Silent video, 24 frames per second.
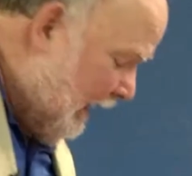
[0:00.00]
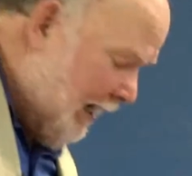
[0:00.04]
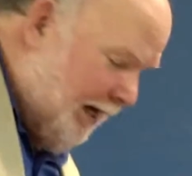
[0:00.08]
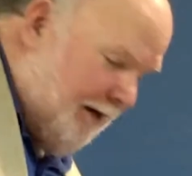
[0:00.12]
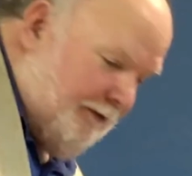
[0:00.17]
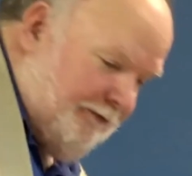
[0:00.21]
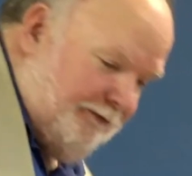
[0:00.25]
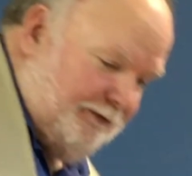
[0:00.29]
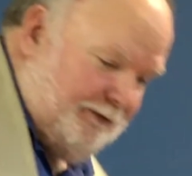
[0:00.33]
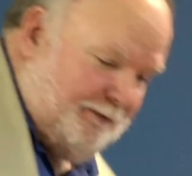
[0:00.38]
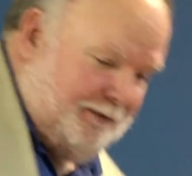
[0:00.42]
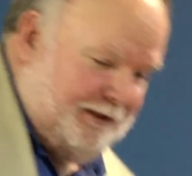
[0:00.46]

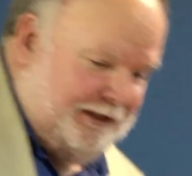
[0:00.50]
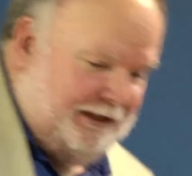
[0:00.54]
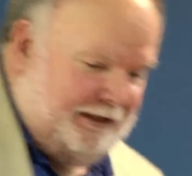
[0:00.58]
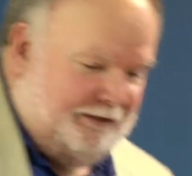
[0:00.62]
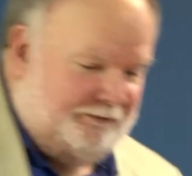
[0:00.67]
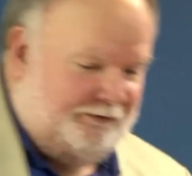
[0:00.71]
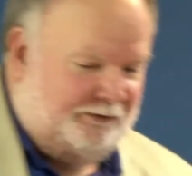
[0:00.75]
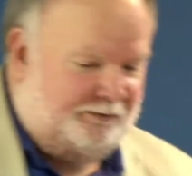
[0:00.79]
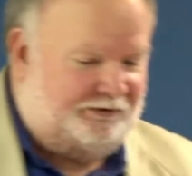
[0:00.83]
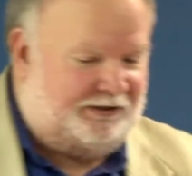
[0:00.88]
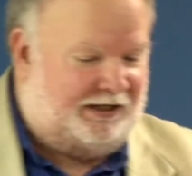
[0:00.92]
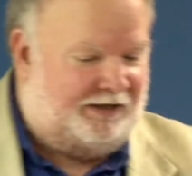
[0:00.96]
uh, from, the,
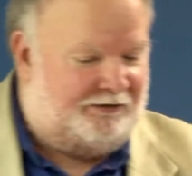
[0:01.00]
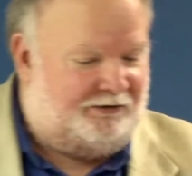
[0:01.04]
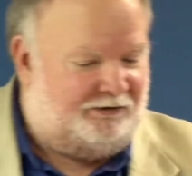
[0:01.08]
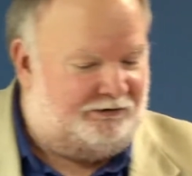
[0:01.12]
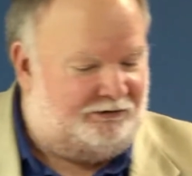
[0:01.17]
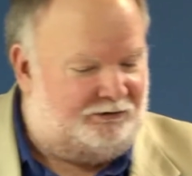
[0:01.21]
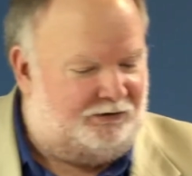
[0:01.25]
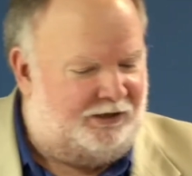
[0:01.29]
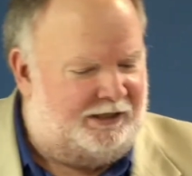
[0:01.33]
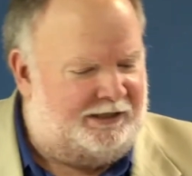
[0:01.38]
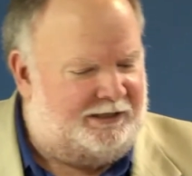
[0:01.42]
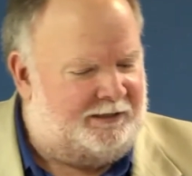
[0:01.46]
from South
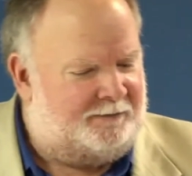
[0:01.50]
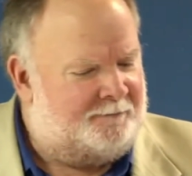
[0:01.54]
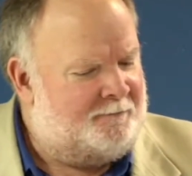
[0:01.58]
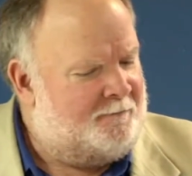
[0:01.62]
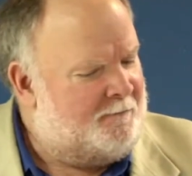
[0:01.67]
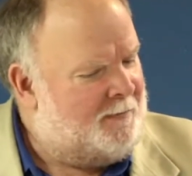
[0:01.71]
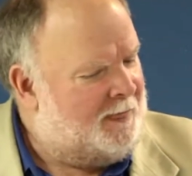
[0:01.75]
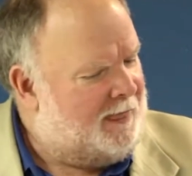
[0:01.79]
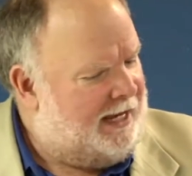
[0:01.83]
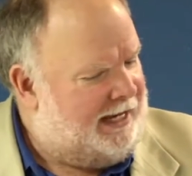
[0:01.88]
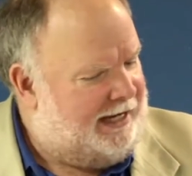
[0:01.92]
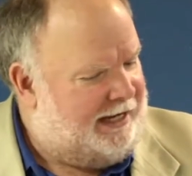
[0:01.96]
Australia.
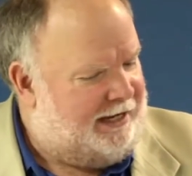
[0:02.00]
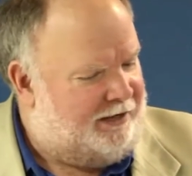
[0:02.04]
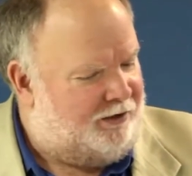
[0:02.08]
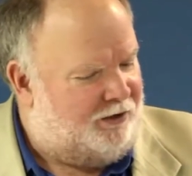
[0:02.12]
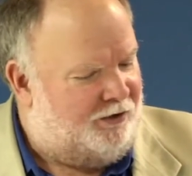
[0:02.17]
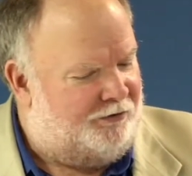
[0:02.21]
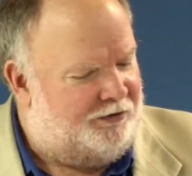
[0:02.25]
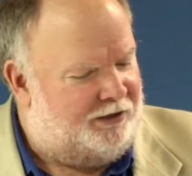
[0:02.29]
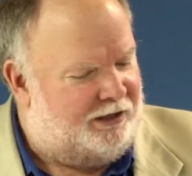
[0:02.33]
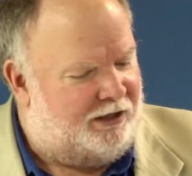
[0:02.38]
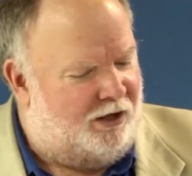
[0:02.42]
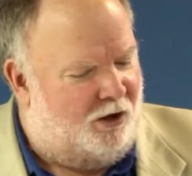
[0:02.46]

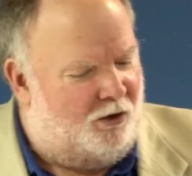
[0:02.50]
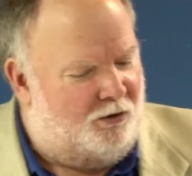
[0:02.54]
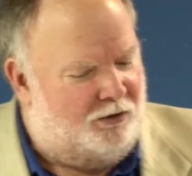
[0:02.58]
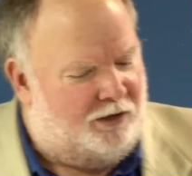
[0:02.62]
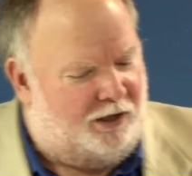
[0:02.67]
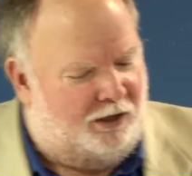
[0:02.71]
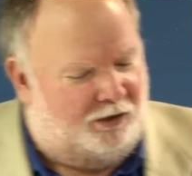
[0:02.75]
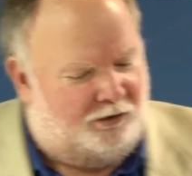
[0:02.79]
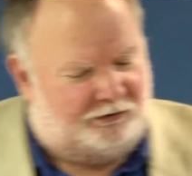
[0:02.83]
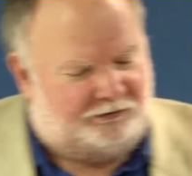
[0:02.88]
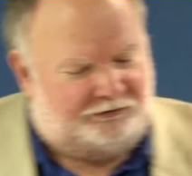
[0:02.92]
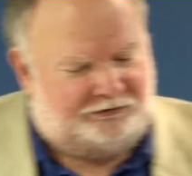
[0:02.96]
Here on the
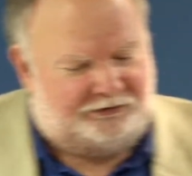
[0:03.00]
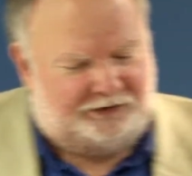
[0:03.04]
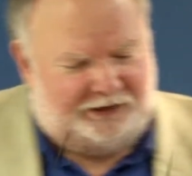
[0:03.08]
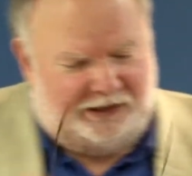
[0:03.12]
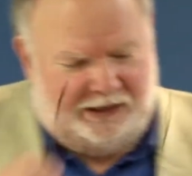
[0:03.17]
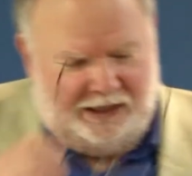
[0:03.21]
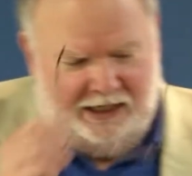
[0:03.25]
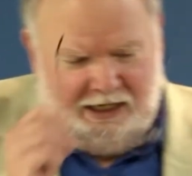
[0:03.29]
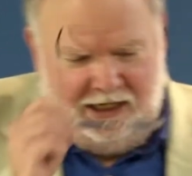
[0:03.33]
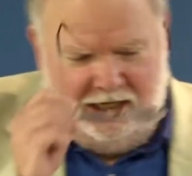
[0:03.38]
Gold Coast,